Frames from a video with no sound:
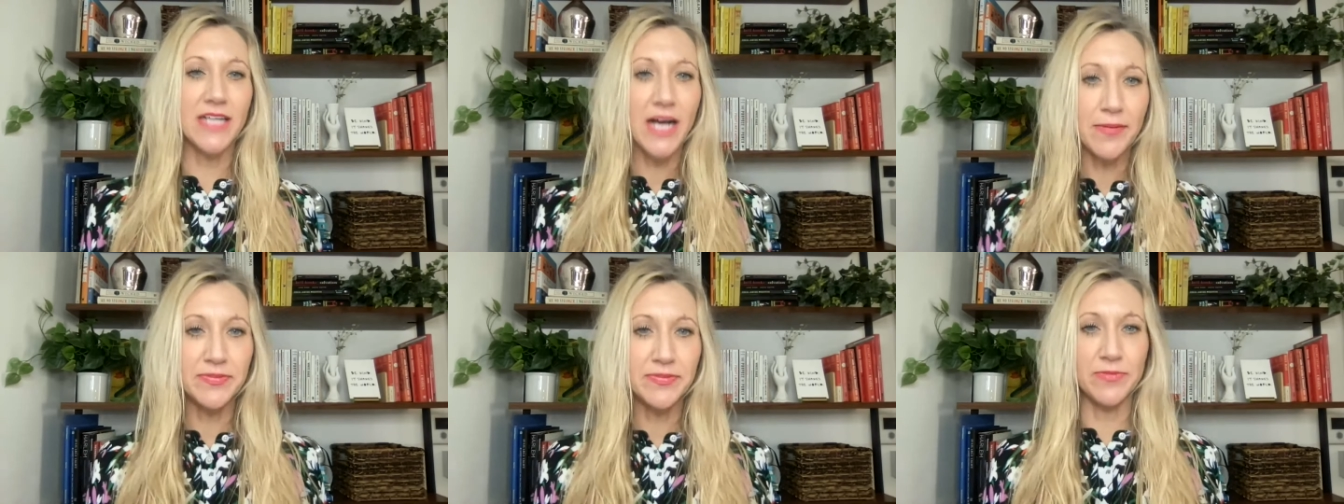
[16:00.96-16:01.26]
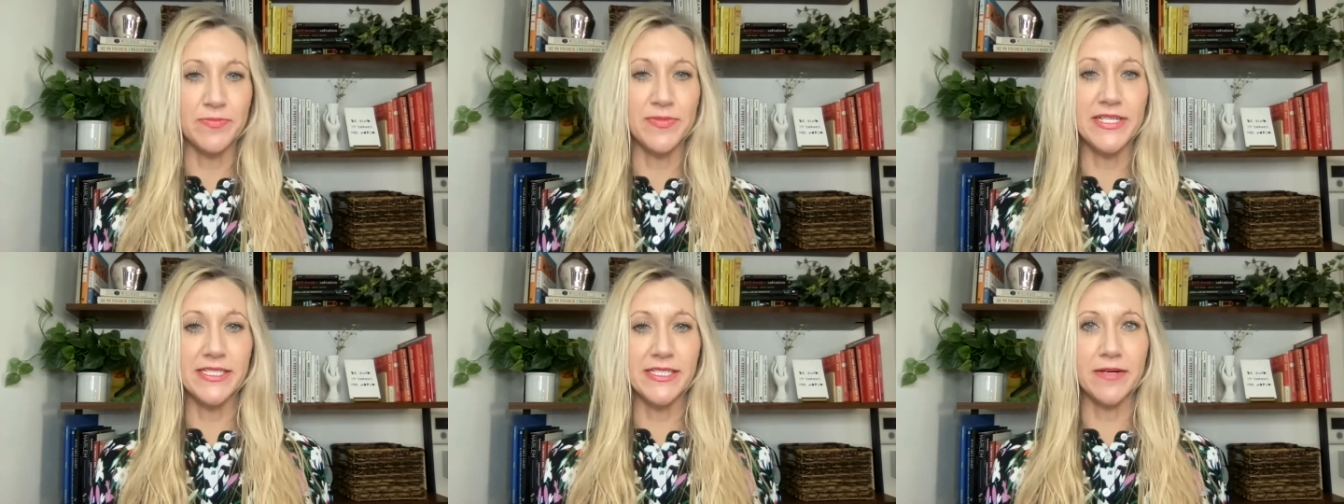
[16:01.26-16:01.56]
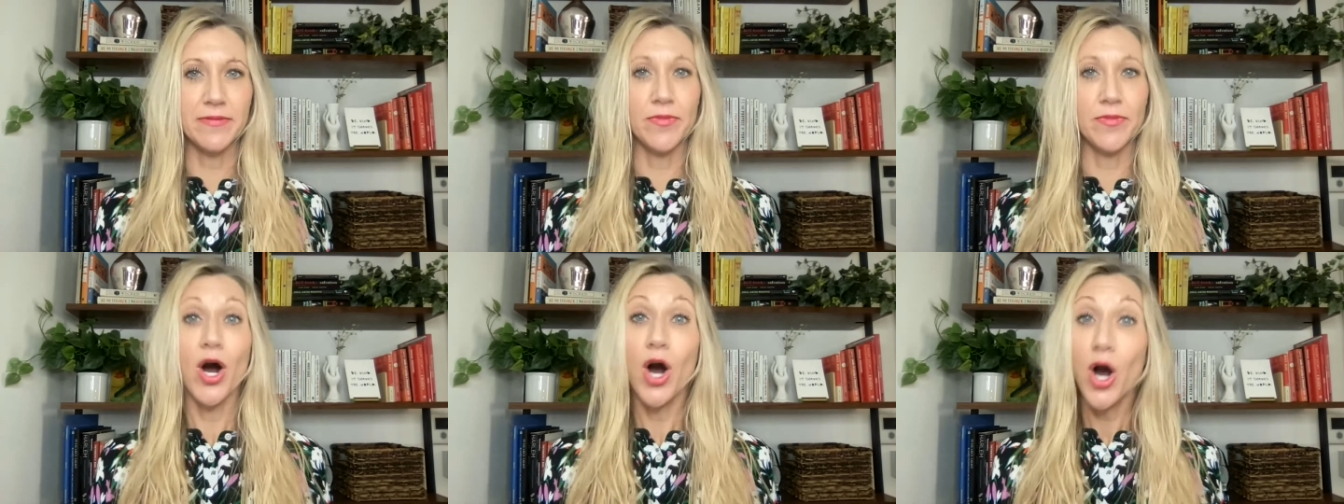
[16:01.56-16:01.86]
as
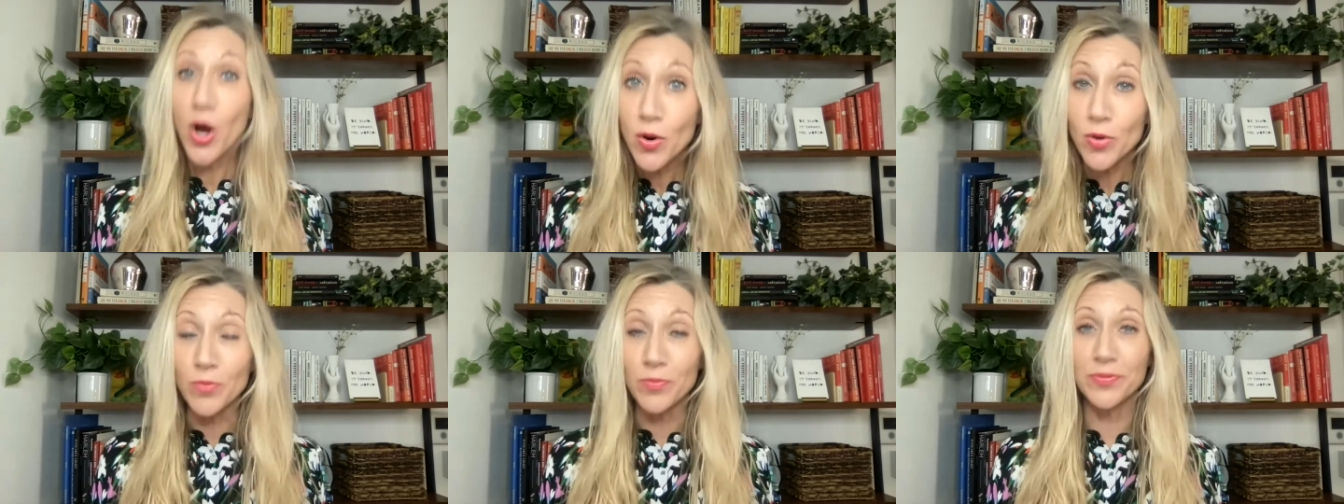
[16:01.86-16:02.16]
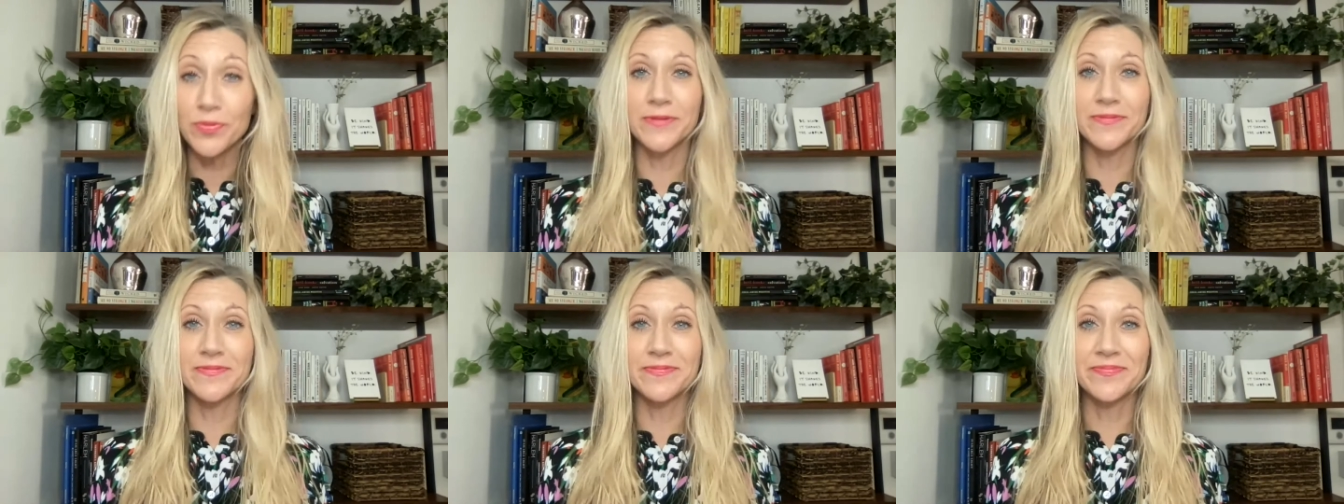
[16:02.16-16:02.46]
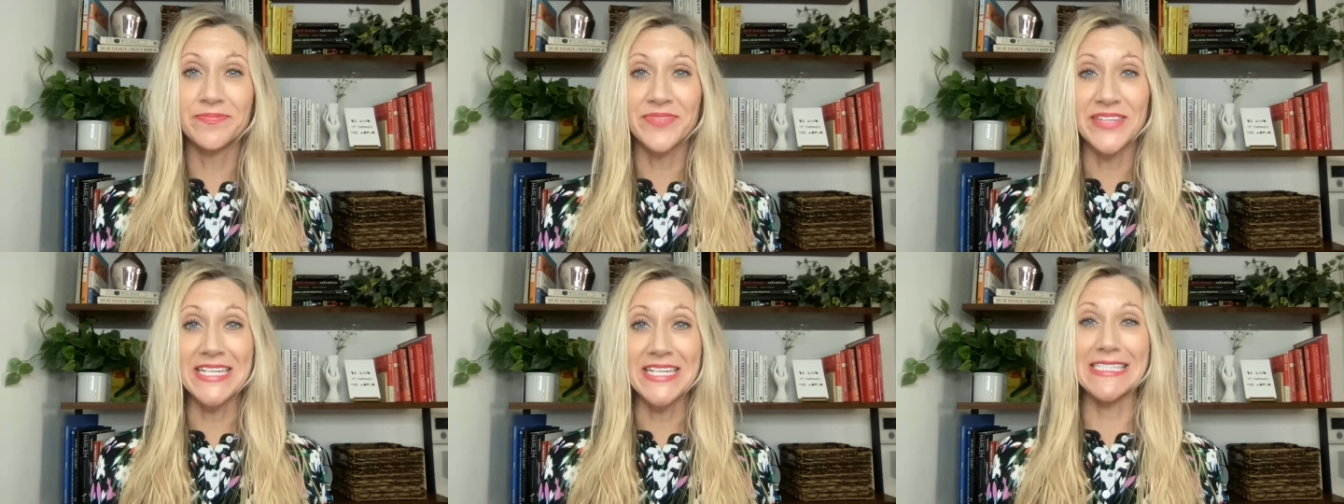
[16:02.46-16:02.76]
optimism. Hope
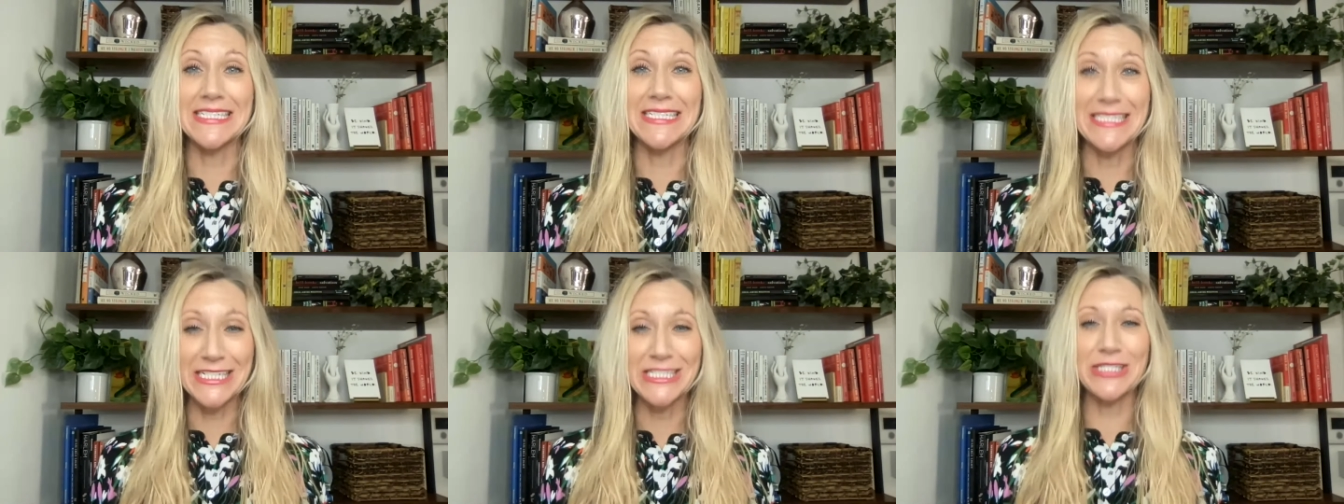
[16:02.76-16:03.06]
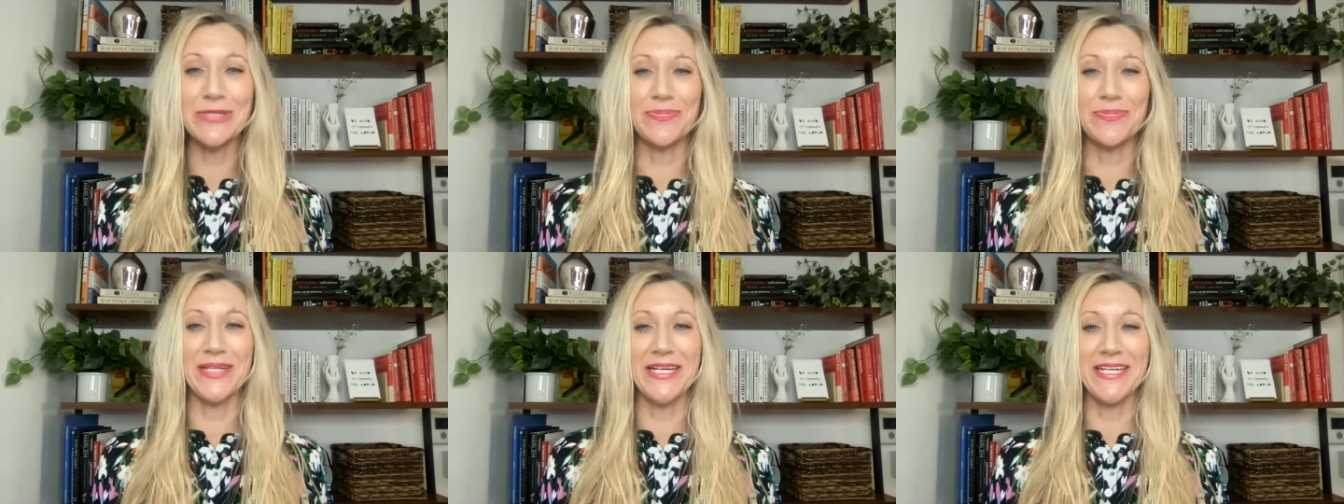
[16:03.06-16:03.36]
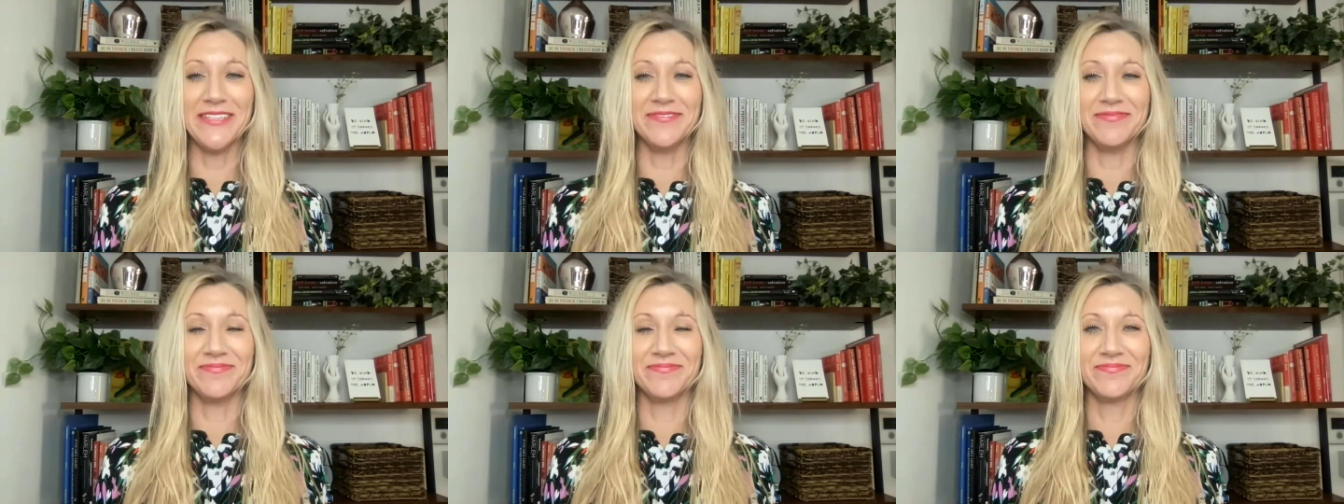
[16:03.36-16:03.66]
is a
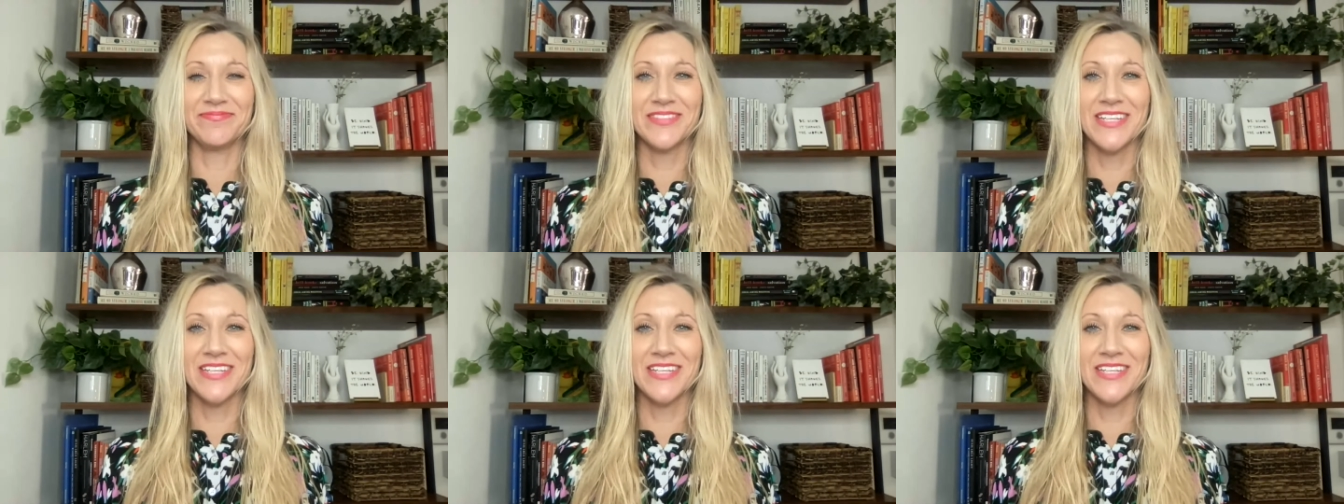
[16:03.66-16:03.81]
discipline